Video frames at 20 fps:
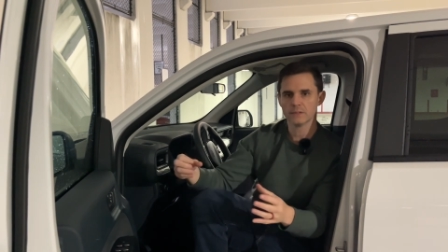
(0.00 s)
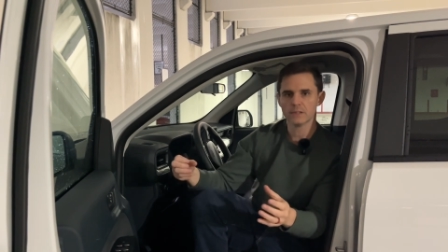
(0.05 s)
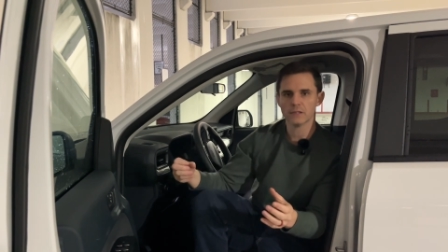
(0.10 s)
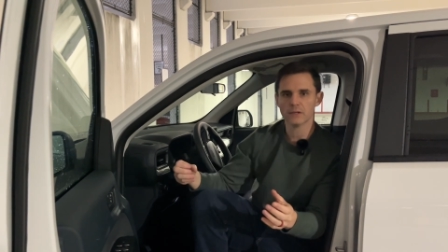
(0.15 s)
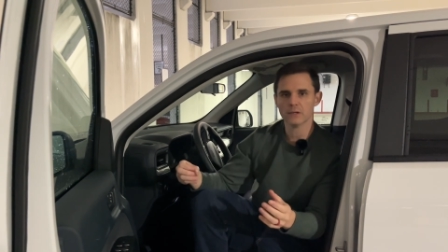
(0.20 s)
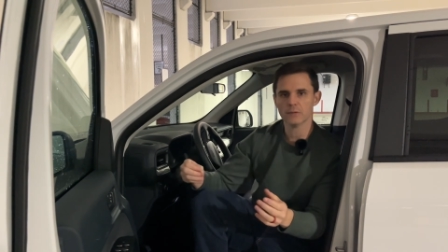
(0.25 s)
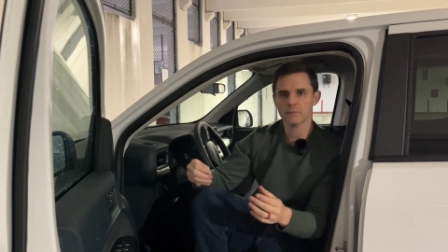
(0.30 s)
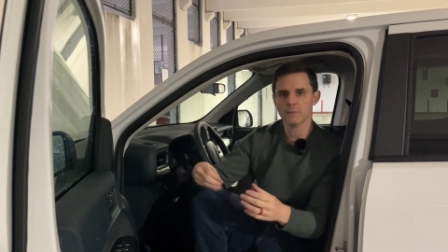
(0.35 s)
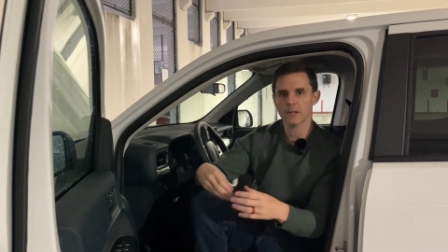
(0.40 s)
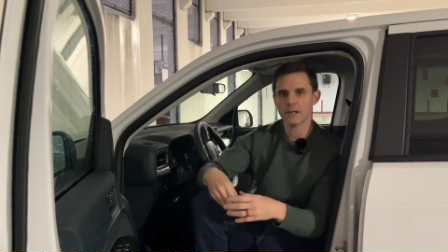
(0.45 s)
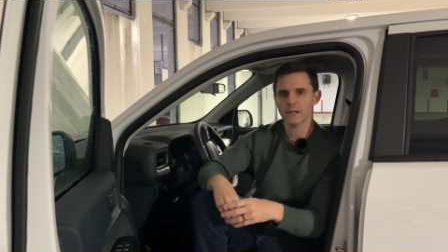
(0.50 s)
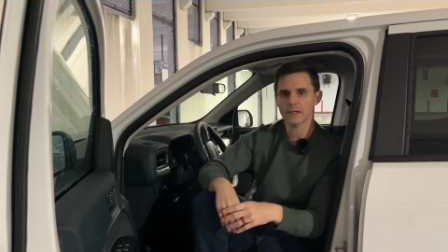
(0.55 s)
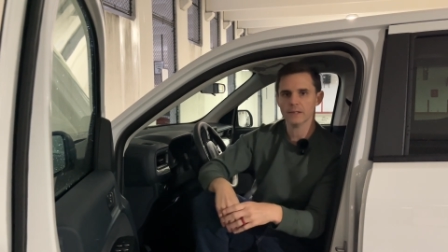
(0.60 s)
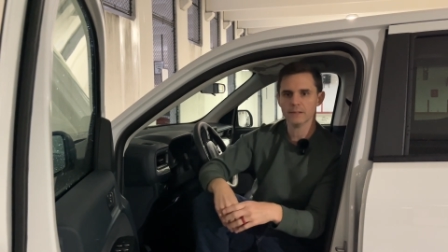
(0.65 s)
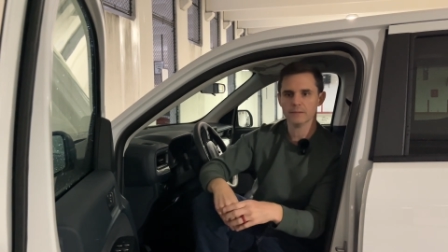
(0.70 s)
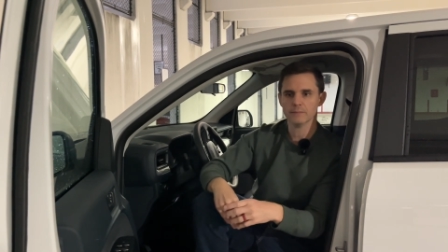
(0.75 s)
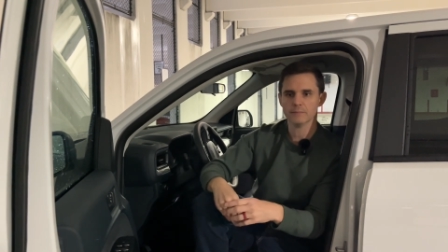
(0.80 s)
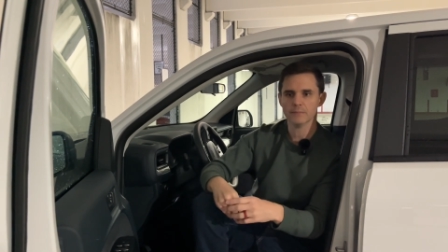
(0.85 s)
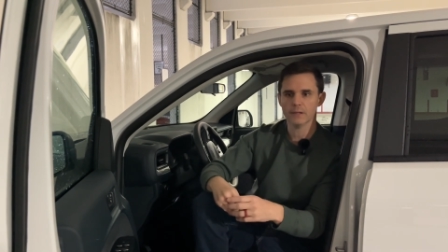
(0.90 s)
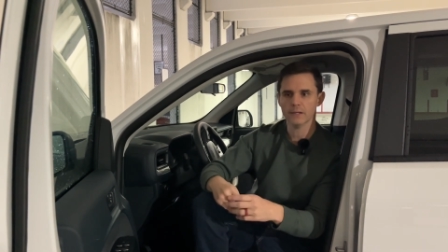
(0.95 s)
you know,
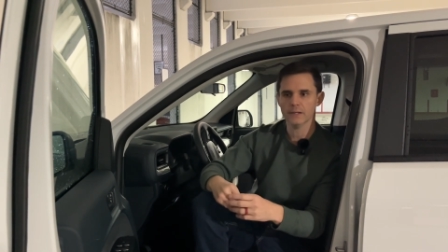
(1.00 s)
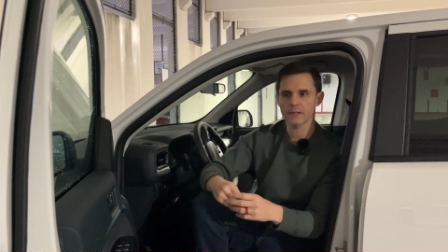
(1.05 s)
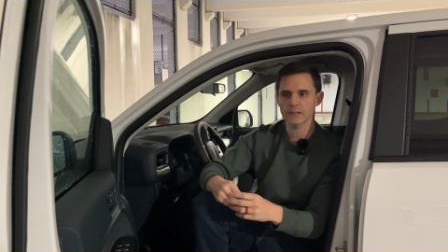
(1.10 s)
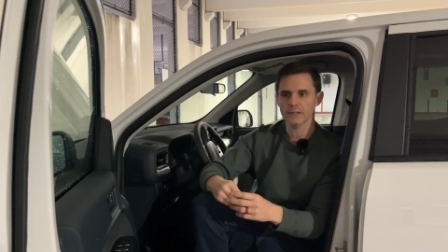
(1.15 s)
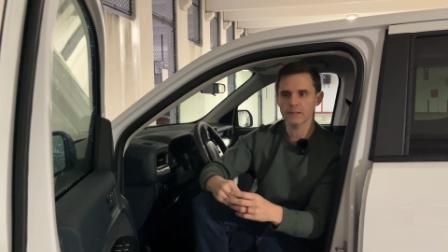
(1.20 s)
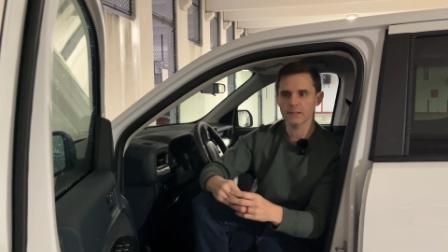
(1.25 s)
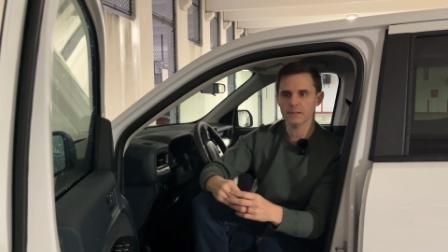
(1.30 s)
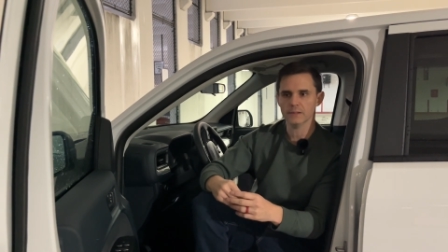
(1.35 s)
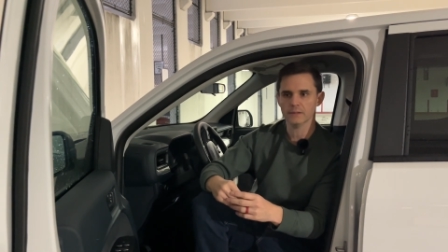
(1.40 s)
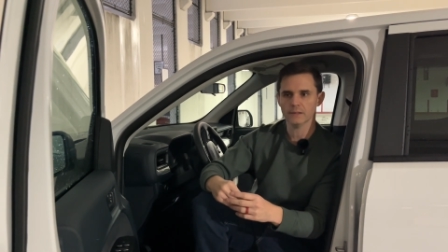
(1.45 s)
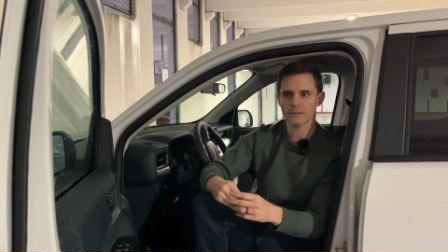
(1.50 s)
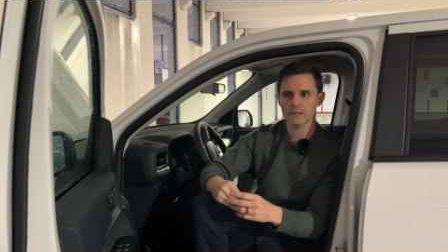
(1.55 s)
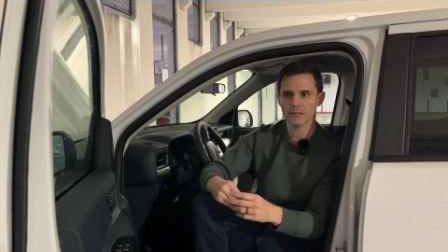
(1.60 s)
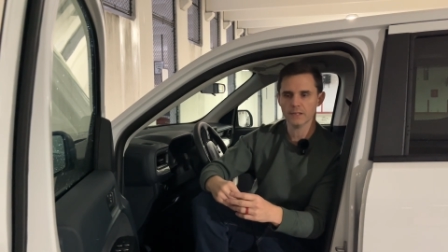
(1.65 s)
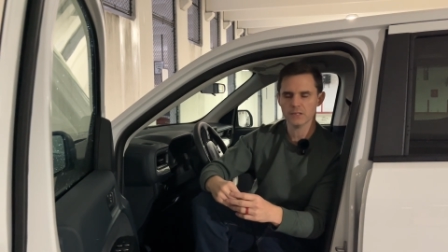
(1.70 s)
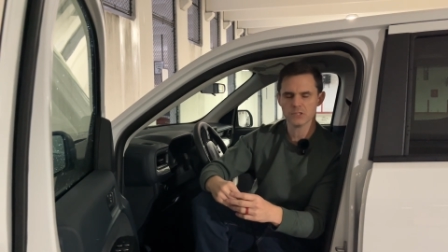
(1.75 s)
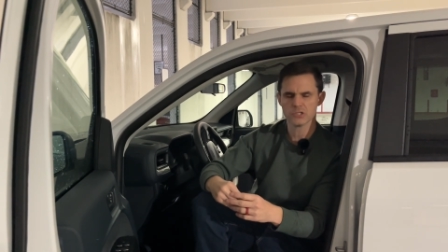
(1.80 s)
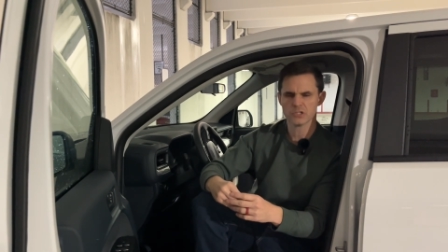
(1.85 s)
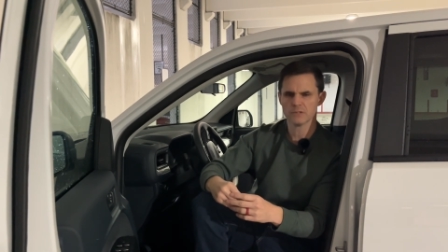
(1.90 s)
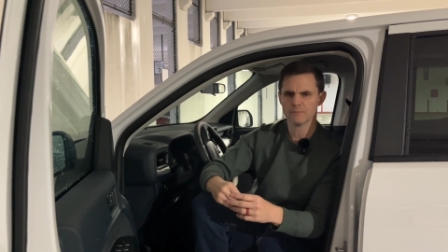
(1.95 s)
my
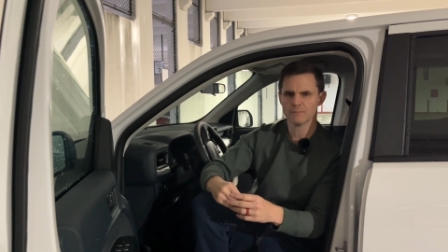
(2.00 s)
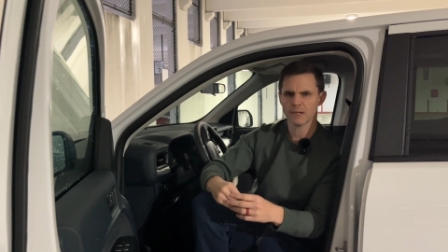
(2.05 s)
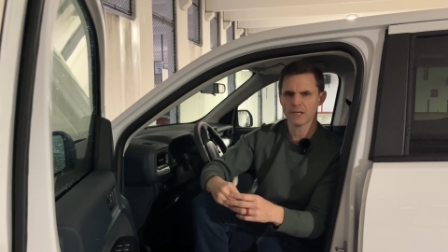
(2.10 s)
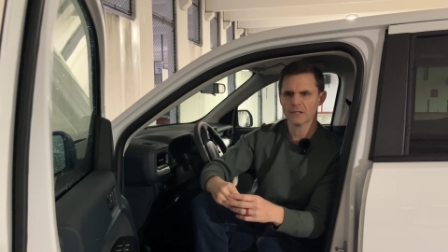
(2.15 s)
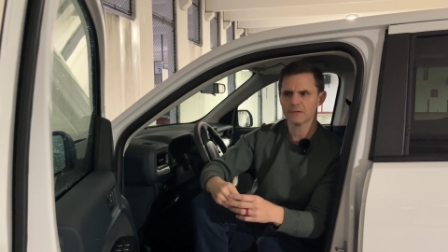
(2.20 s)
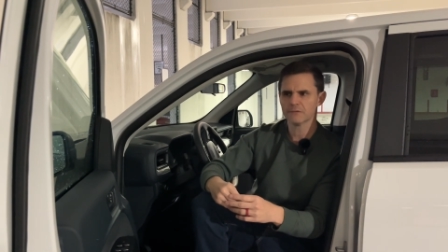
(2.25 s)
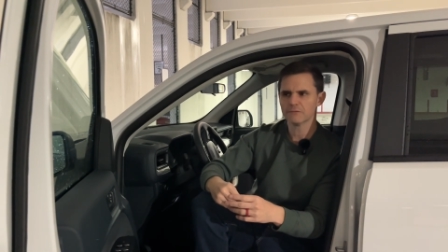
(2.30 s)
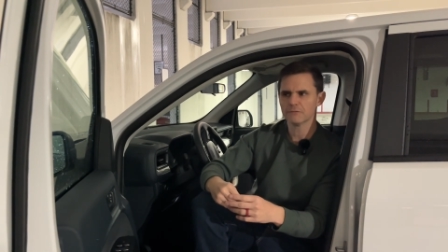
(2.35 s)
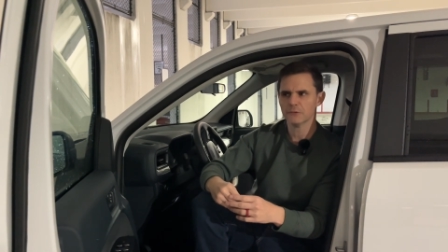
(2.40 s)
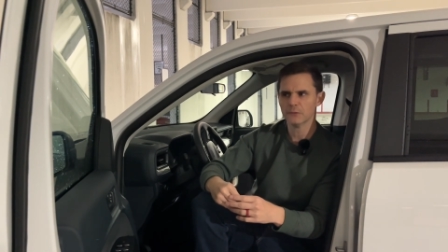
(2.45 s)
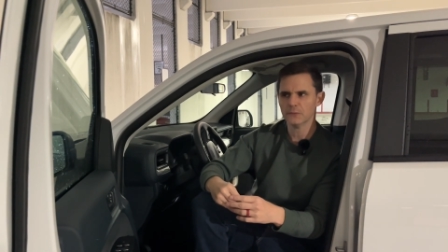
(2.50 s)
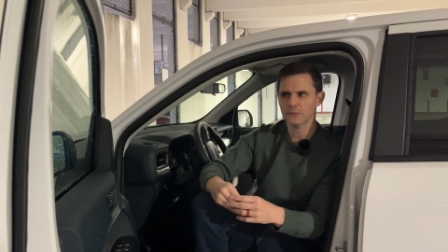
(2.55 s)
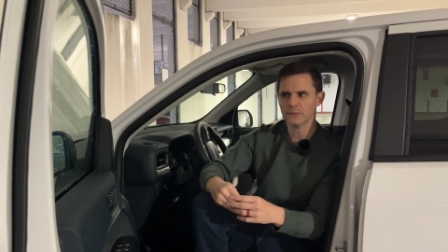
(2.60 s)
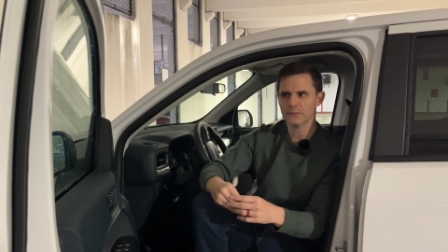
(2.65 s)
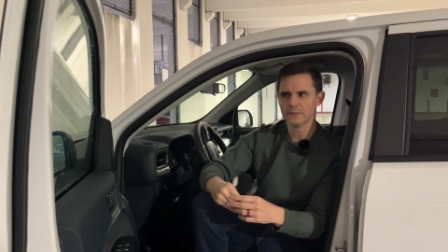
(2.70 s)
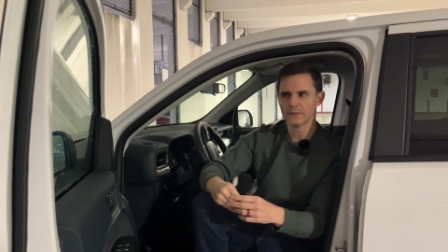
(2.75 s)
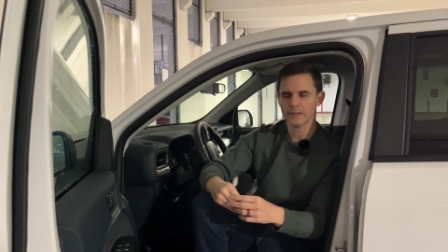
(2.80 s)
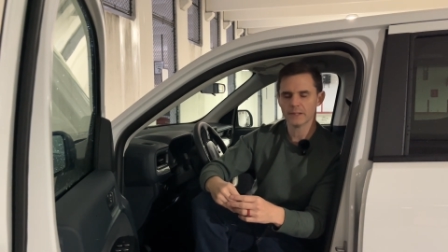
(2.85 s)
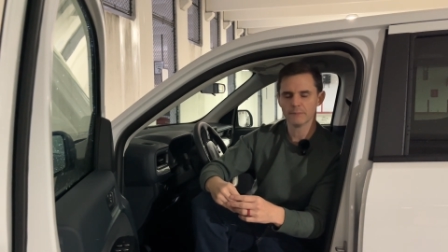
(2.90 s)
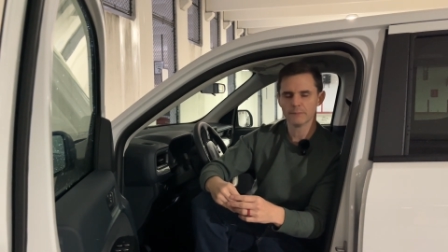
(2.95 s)
engine
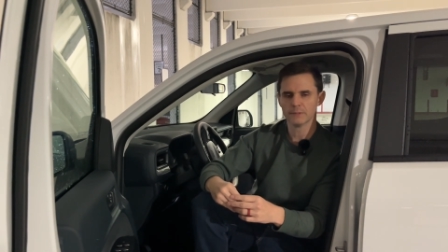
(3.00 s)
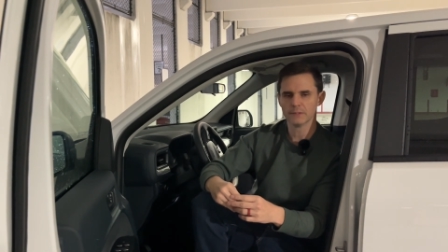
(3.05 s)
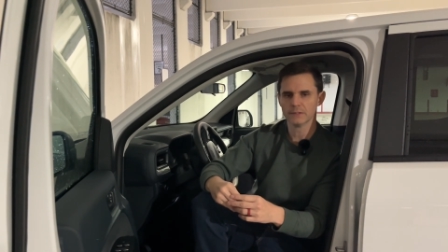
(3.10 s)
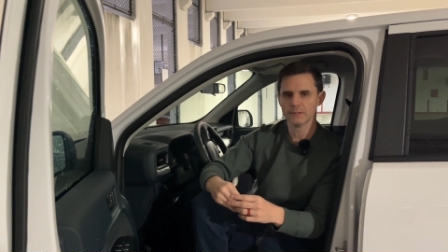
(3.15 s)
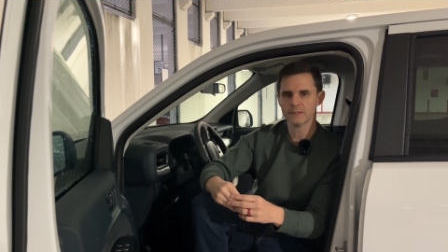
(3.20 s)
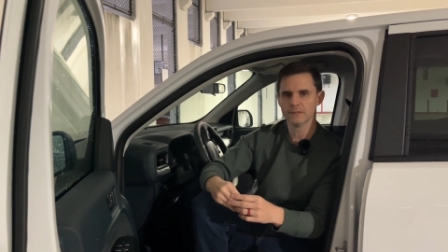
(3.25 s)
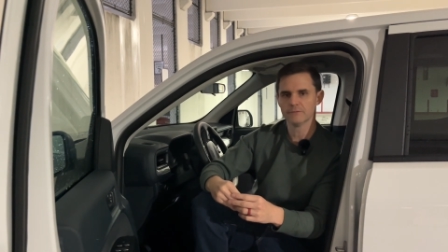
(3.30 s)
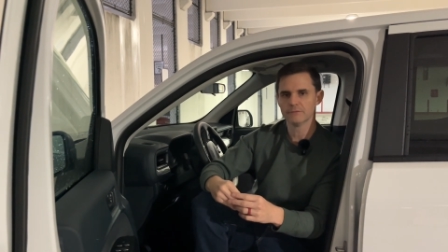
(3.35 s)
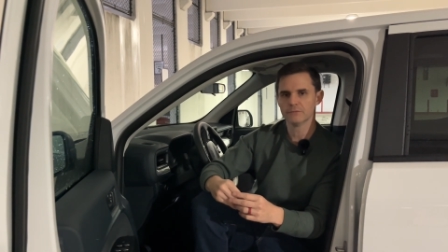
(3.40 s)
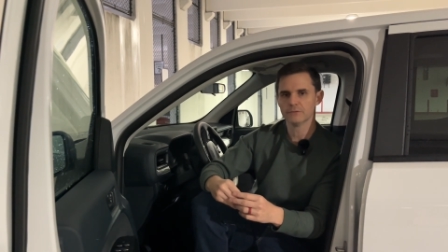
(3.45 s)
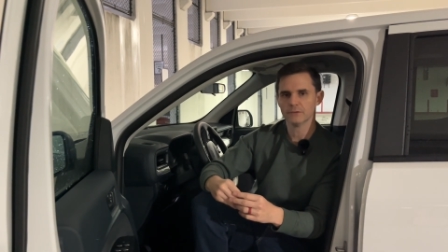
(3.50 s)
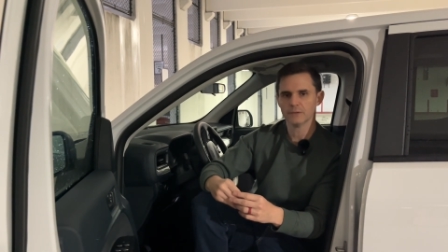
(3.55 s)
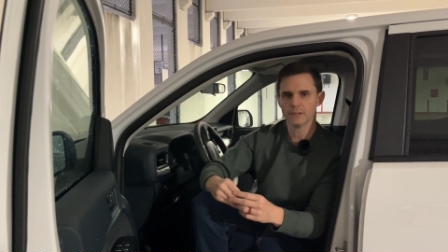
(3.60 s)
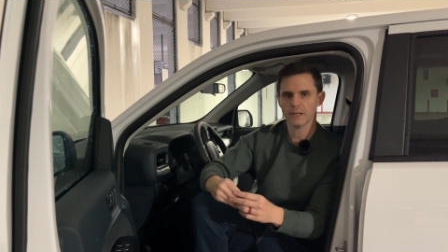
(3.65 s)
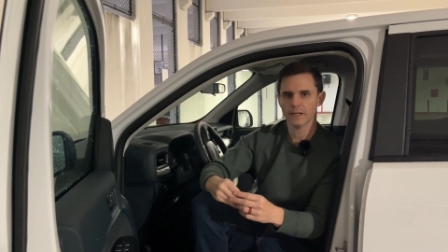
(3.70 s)
manifold, I believe.